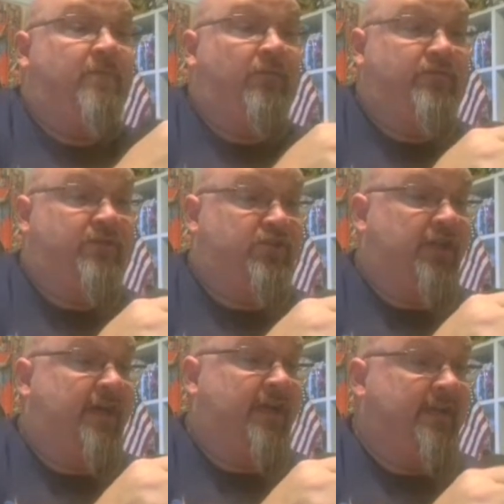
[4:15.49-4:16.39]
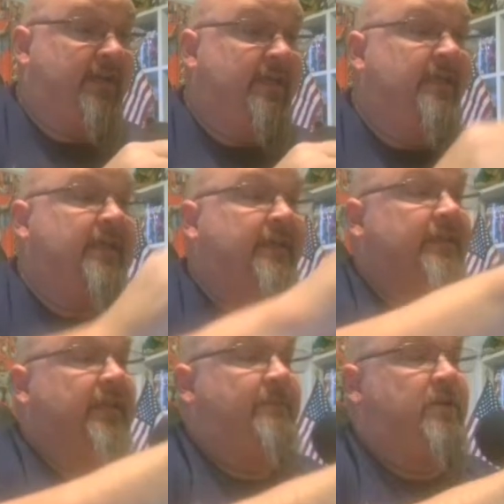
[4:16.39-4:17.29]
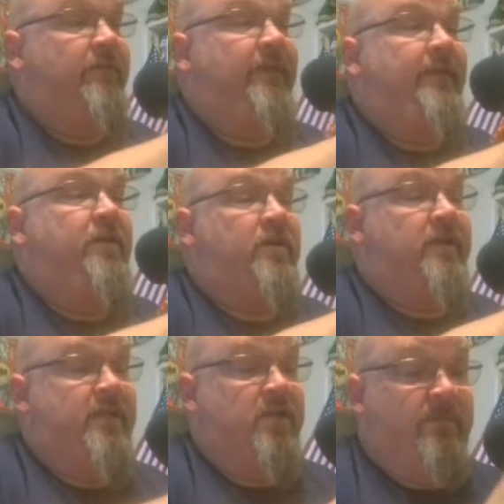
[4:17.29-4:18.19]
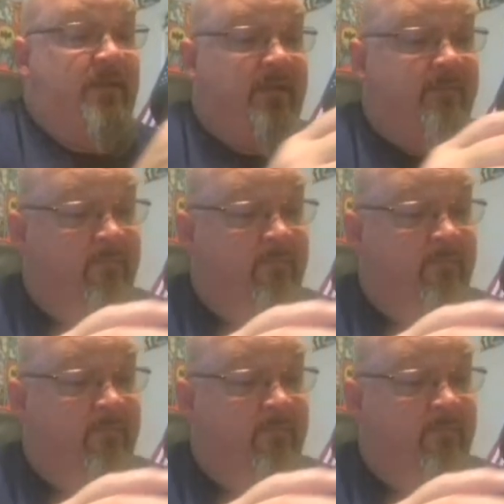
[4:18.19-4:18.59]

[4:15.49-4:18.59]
both in the chat. Let me know that they couldn't hear me.